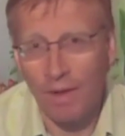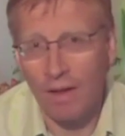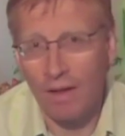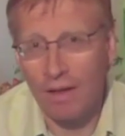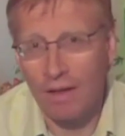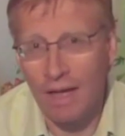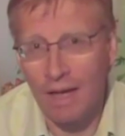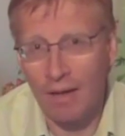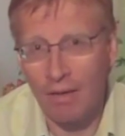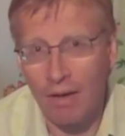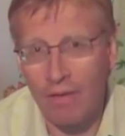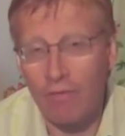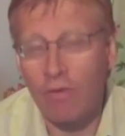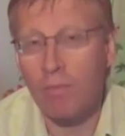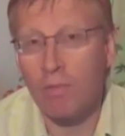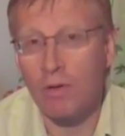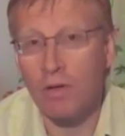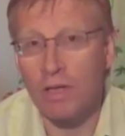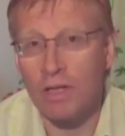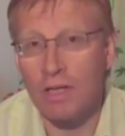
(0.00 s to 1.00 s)
Now
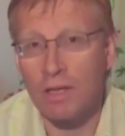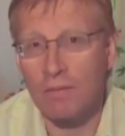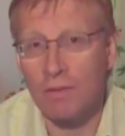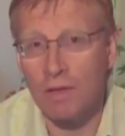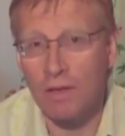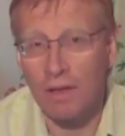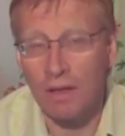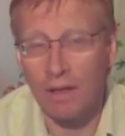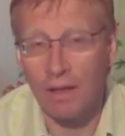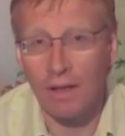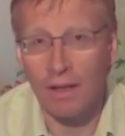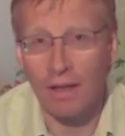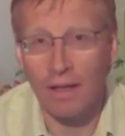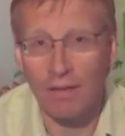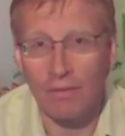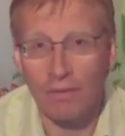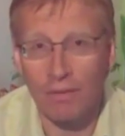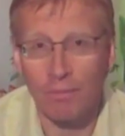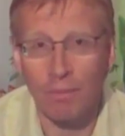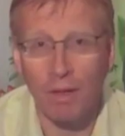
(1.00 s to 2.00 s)
everybody seems to think that they
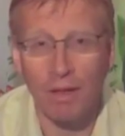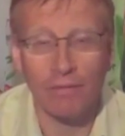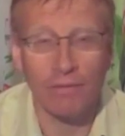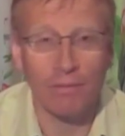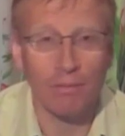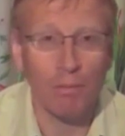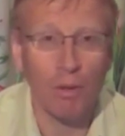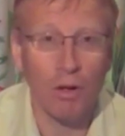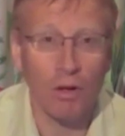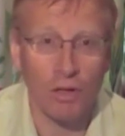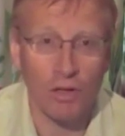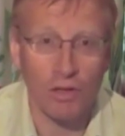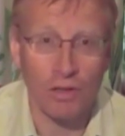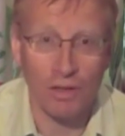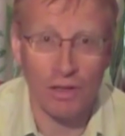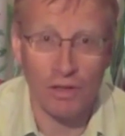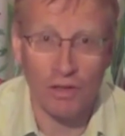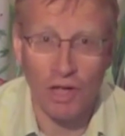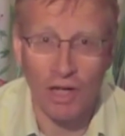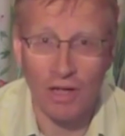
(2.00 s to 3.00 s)
have to buff and polish
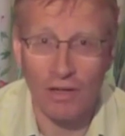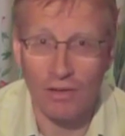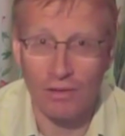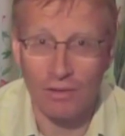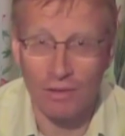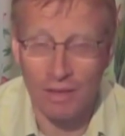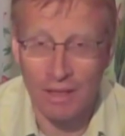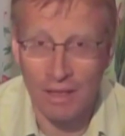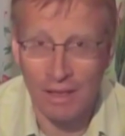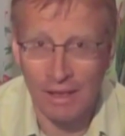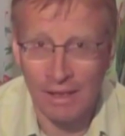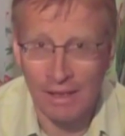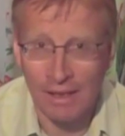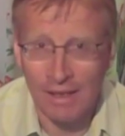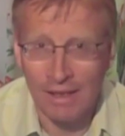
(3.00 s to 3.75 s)
their genitals.